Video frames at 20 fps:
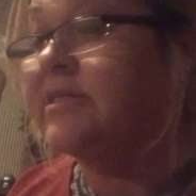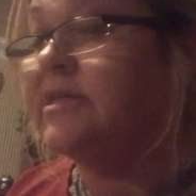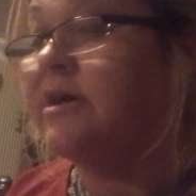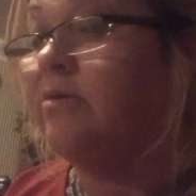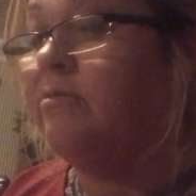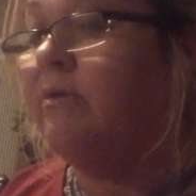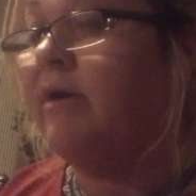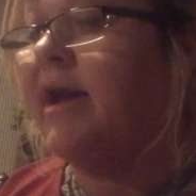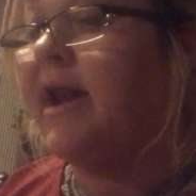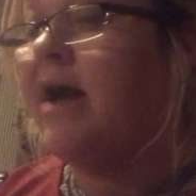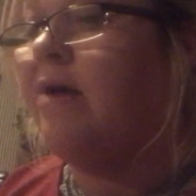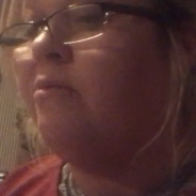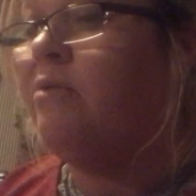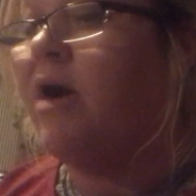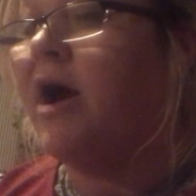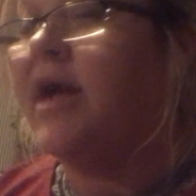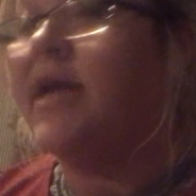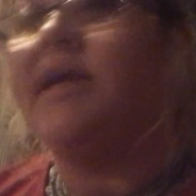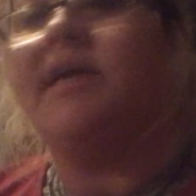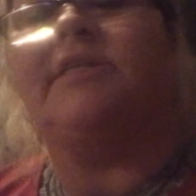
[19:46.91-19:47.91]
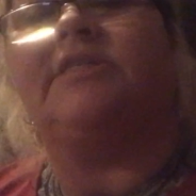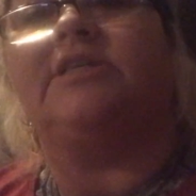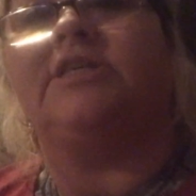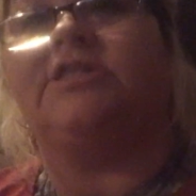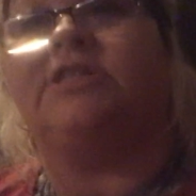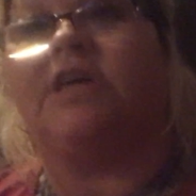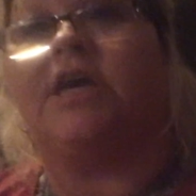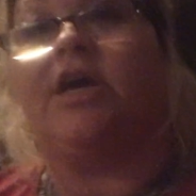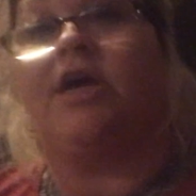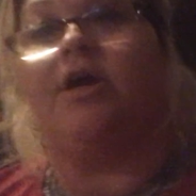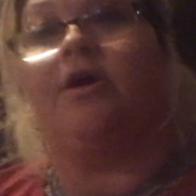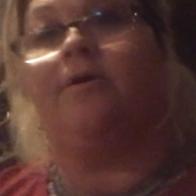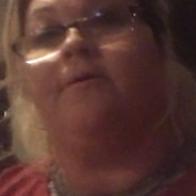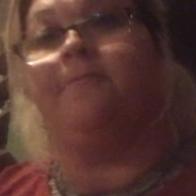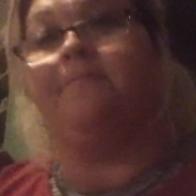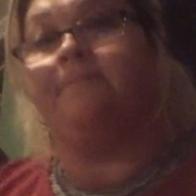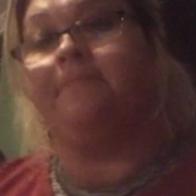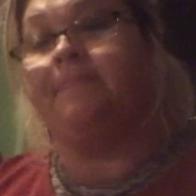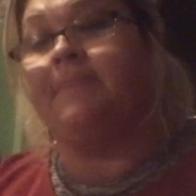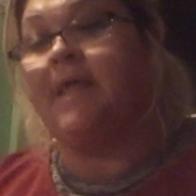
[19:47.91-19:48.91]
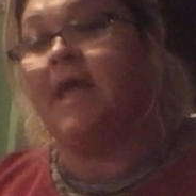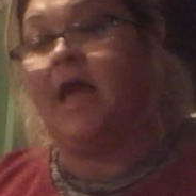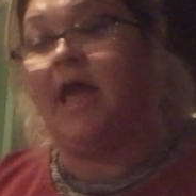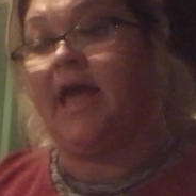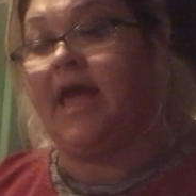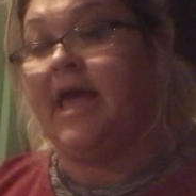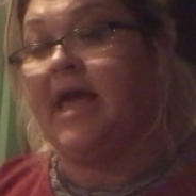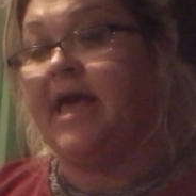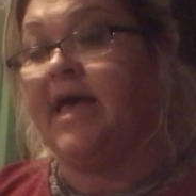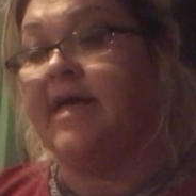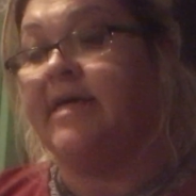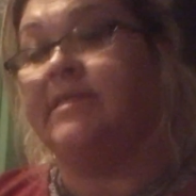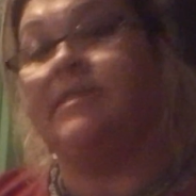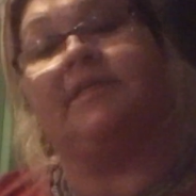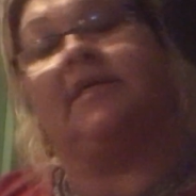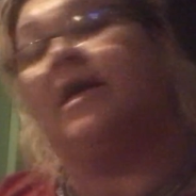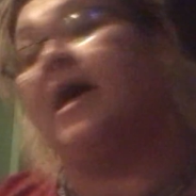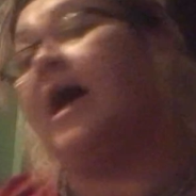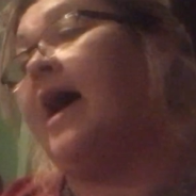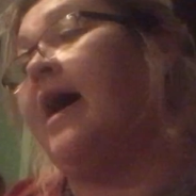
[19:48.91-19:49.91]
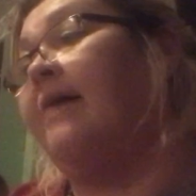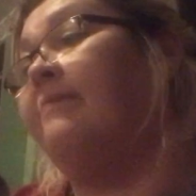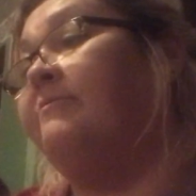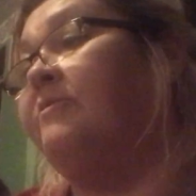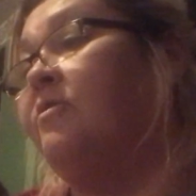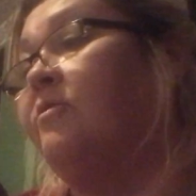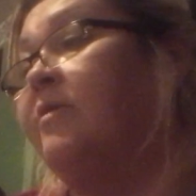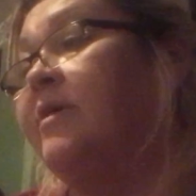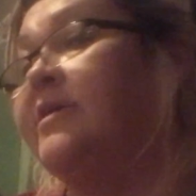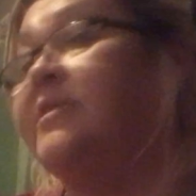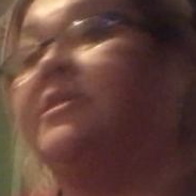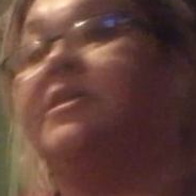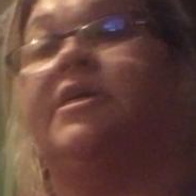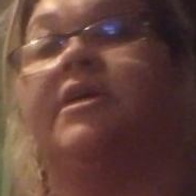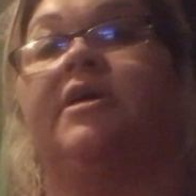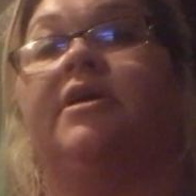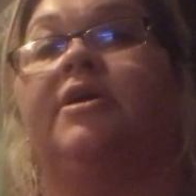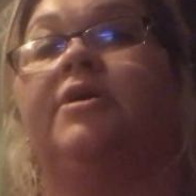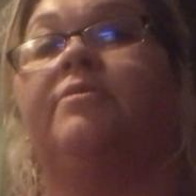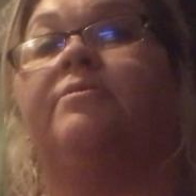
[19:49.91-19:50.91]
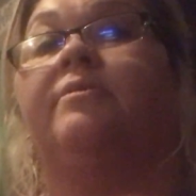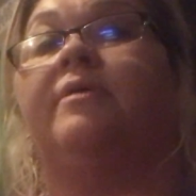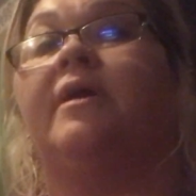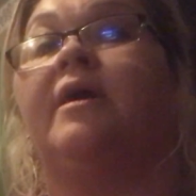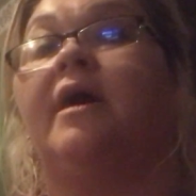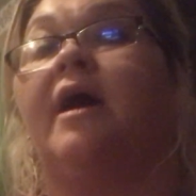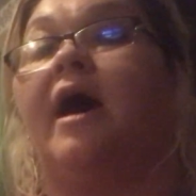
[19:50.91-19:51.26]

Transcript: So what I want you to do is I'm going to